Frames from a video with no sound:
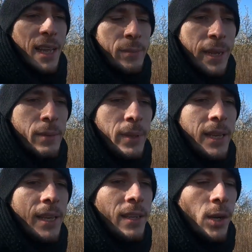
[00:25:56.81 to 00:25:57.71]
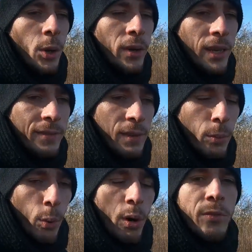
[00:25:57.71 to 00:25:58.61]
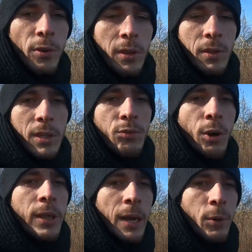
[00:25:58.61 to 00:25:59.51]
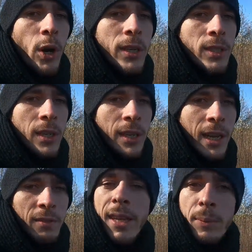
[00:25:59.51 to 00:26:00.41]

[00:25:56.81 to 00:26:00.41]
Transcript: and made me go even more for this road that I'm going to, and kind of